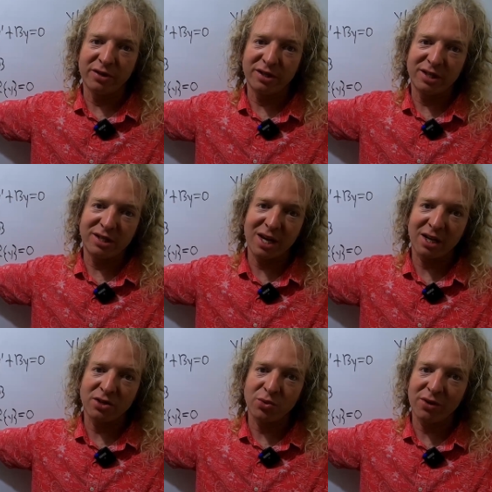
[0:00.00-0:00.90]
This is the
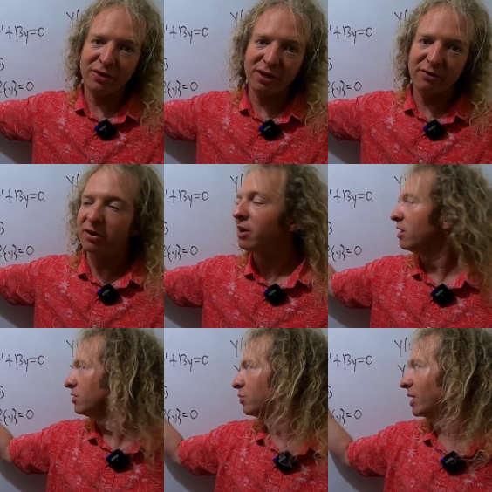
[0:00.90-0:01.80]
second derivative,
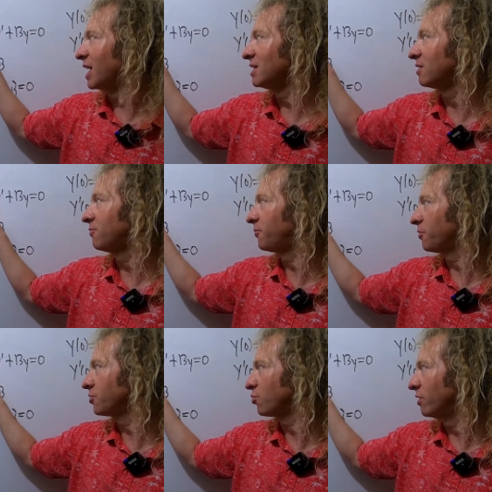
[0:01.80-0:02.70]
so it ends at the
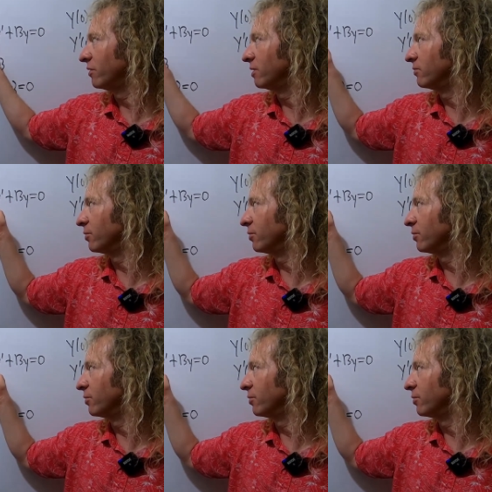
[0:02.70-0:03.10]
first derivative.